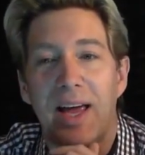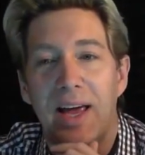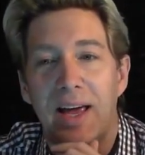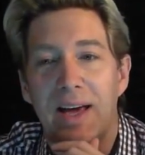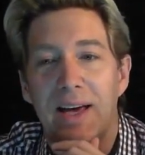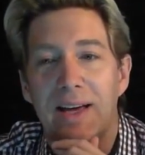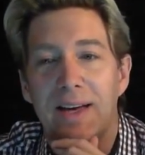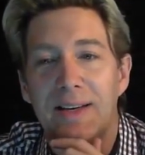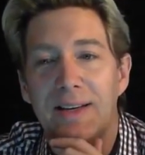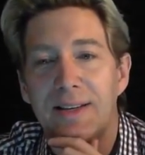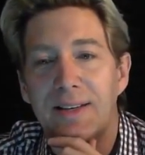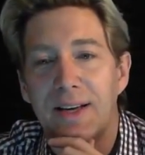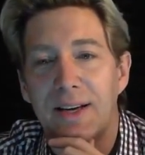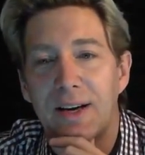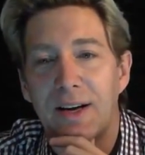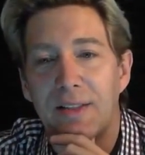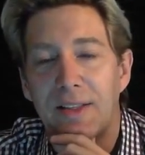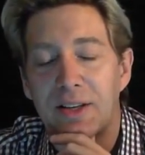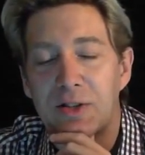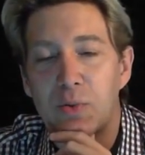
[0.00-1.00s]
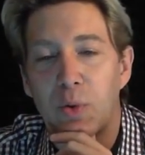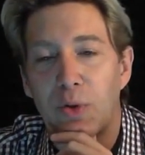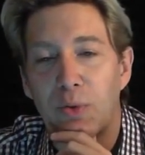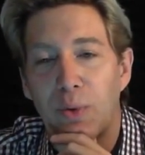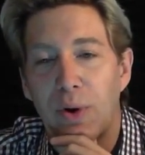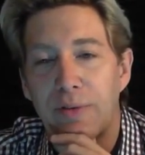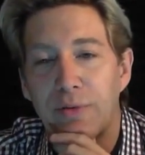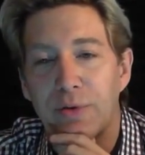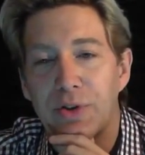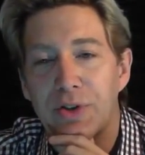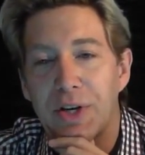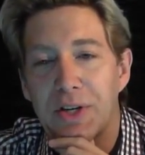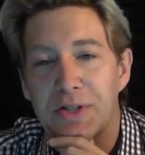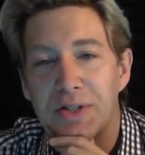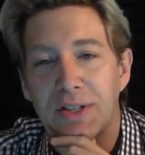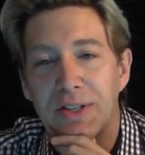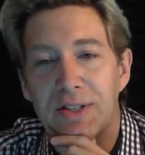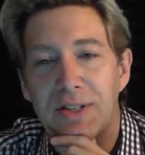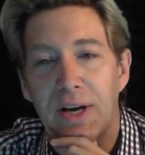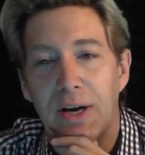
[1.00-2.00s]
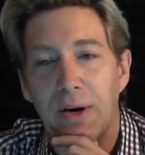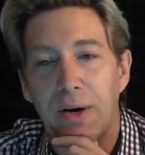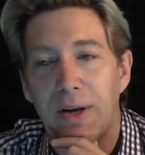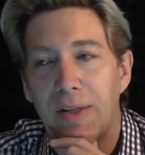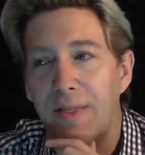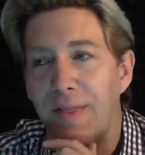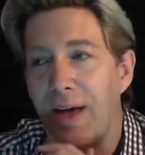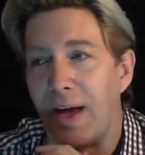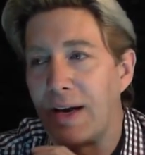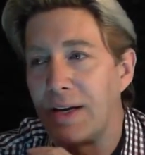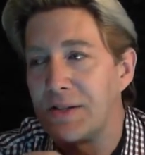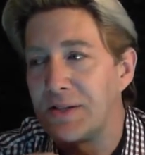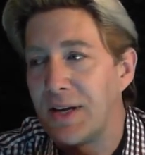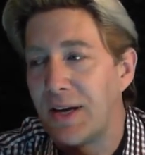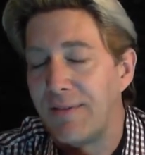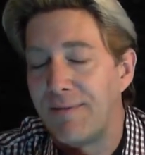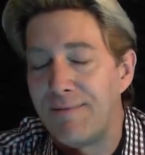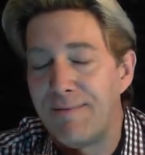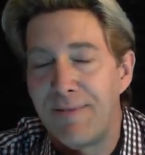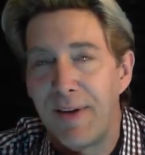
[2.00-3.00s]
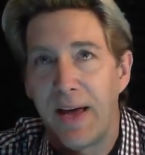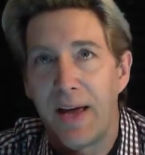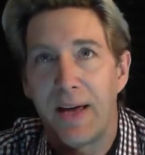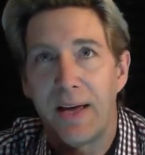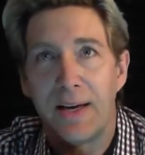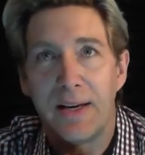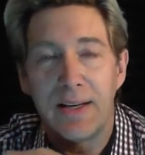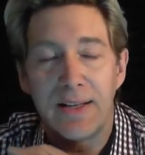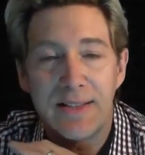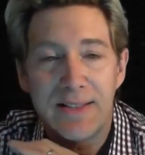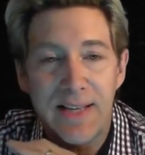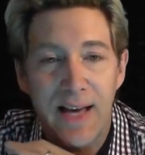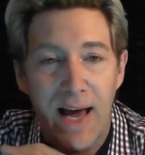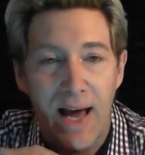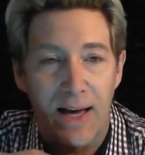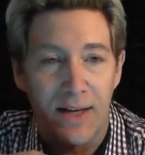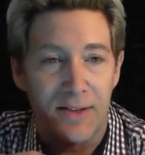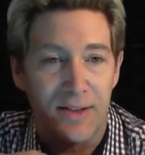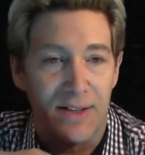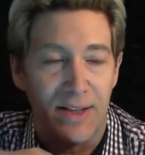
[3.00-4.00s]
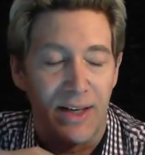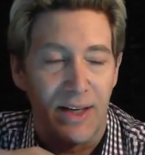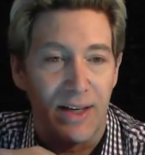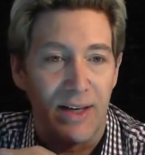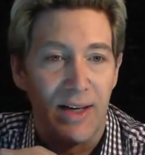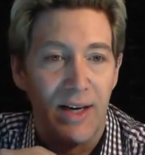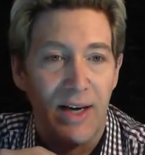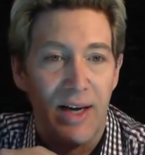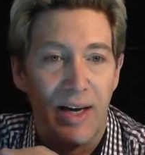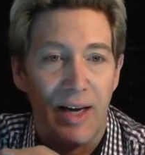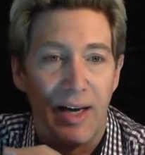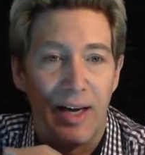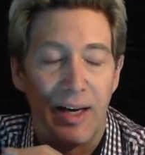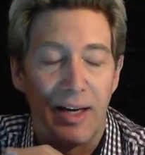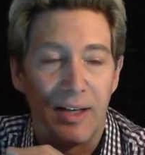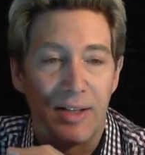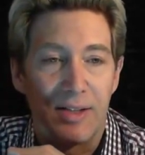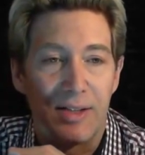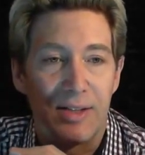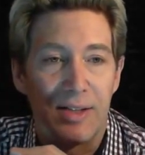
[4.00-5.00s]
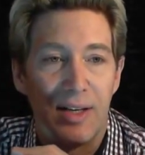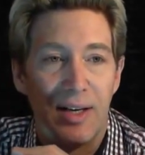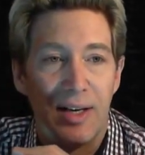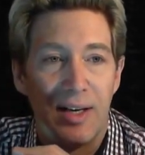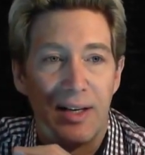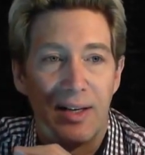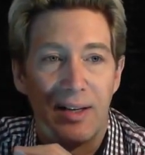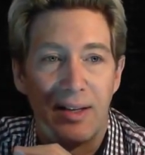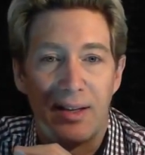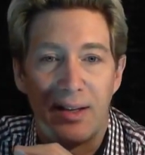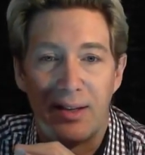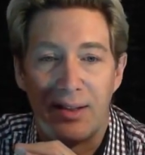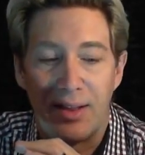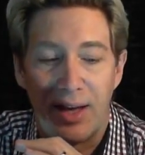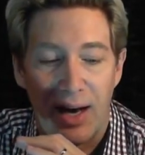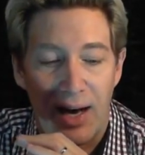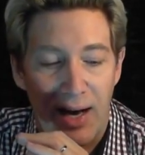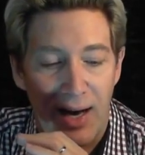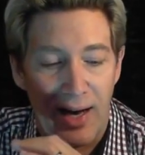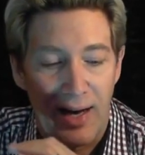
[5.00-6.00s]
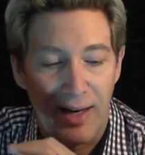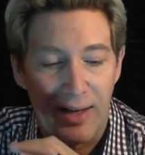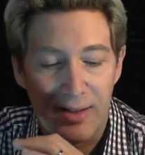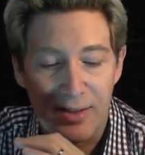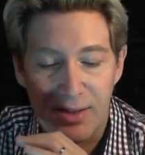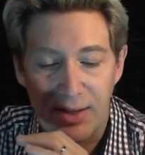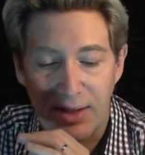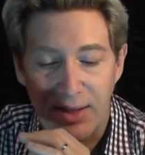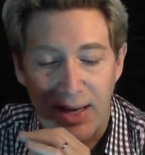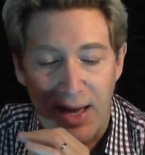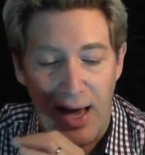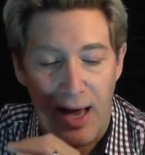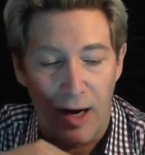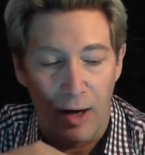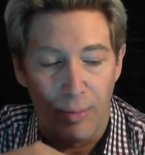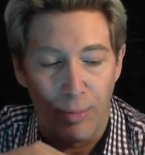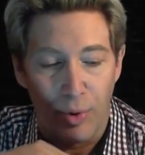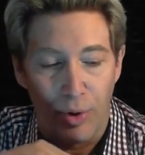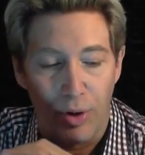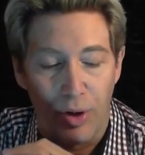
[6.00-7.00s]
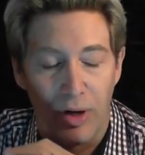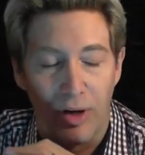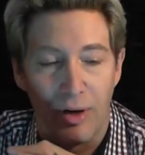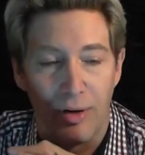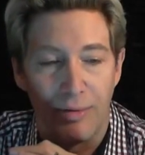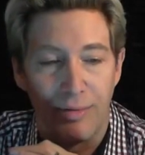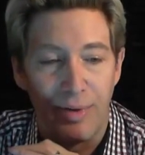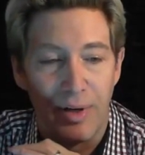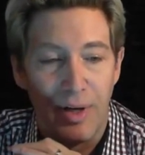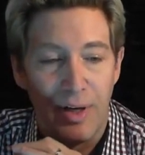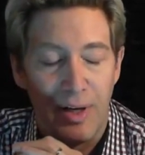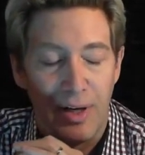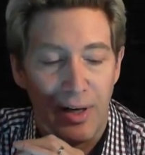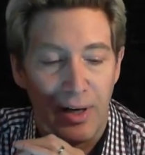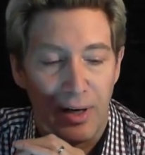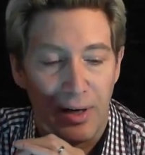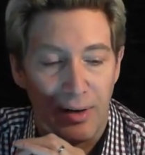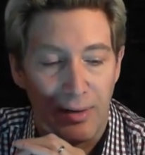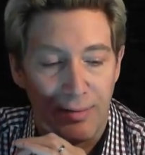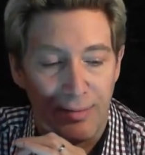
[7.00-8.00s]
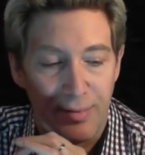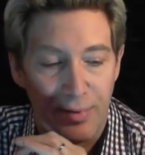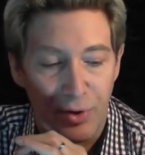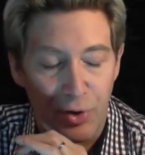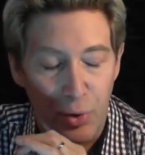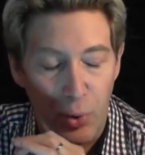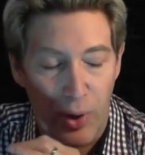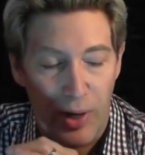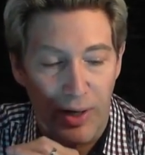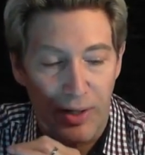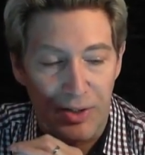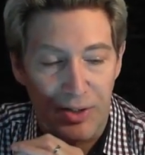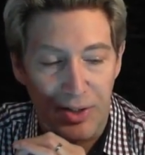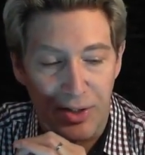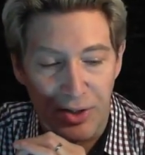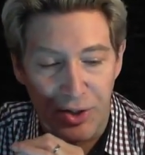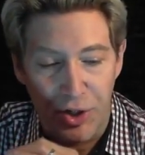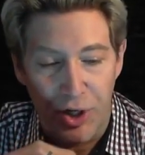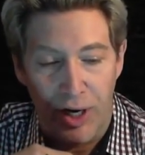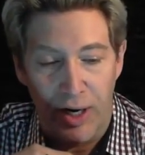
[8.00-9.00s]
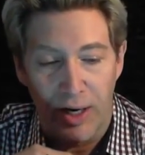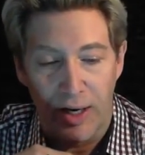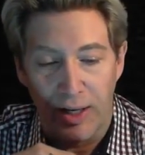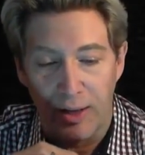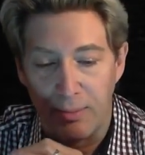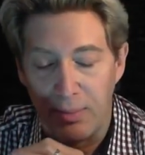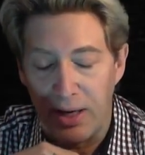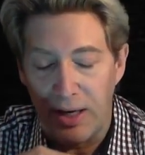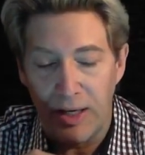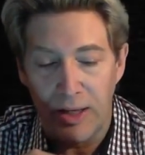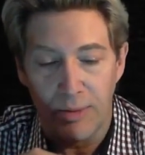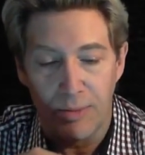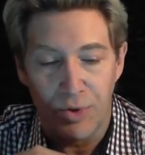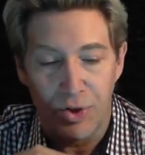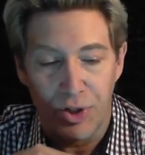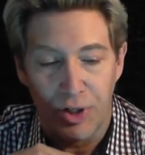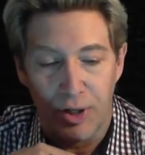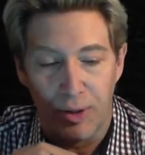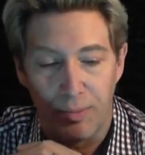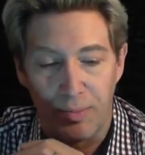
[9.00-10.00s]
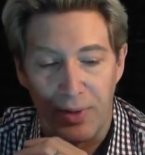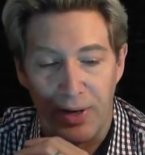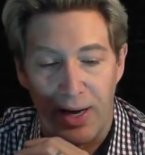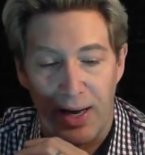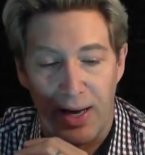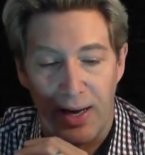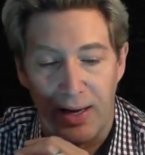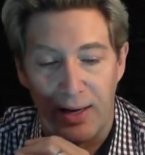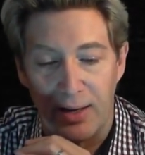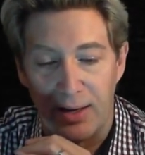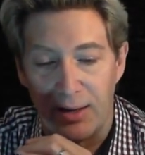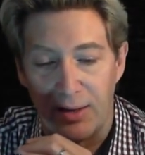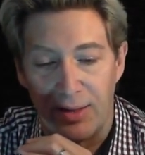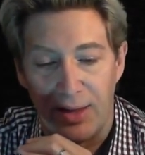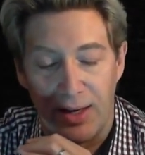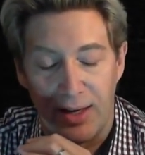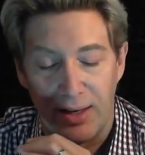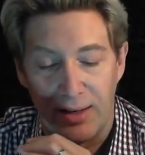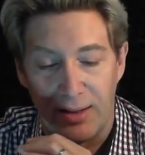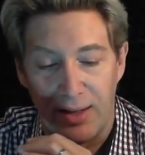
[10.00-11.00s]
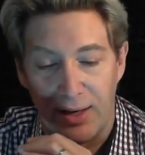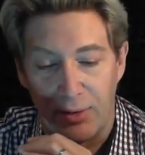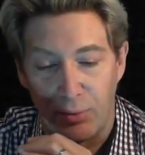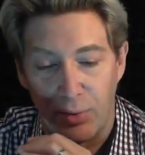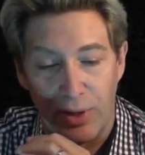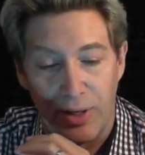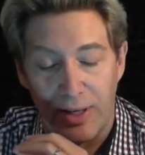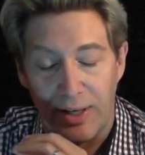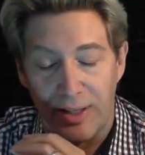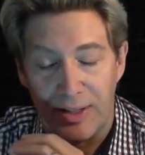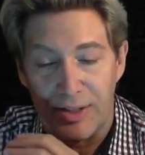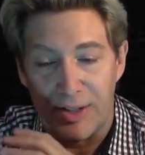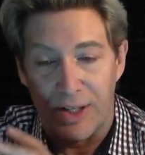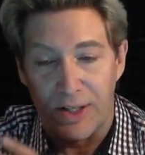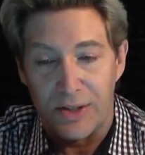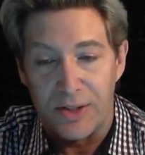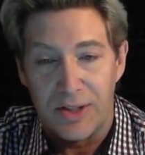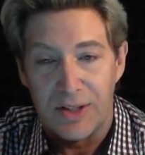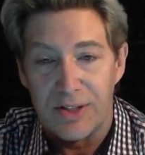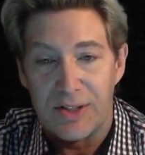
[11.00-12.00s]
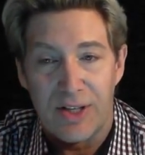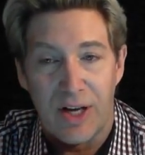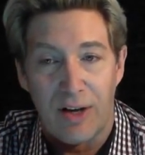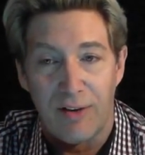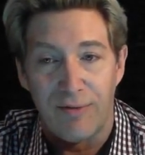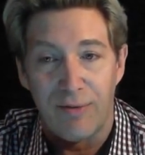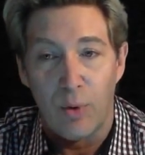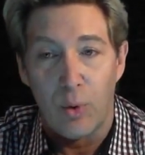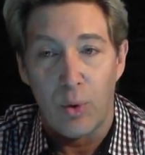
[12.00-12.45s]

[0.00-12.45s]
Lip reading: And that's with Reverend Justin Terry, and that is a fantastic. It is the highest caliber of trance channeling mediumship that really exists in South